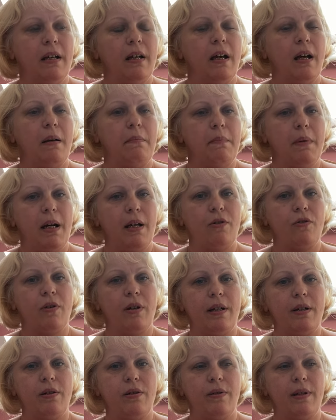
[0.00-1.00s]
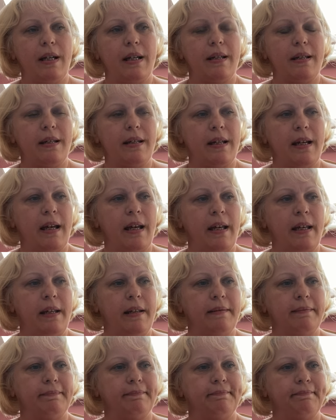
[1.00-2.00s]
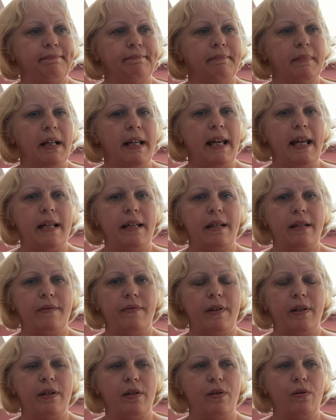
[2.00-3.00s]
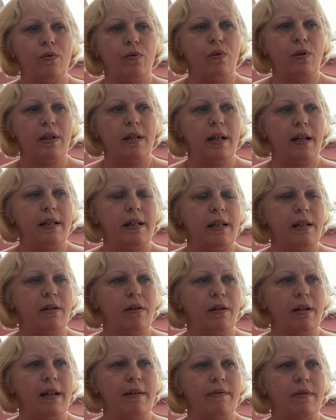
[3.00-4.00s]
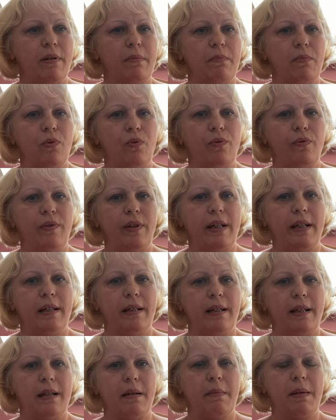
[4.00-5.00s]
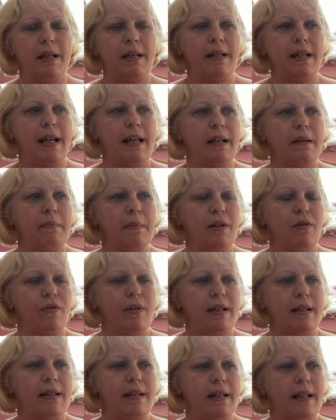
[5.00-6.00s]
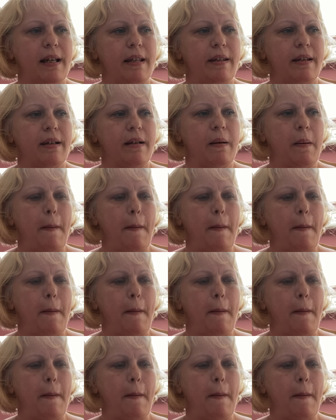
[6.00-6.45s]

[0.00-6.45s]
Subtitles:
I might try and do that today. My head is very sore today. I need to go and have some morphine, and then I might tack my dress together.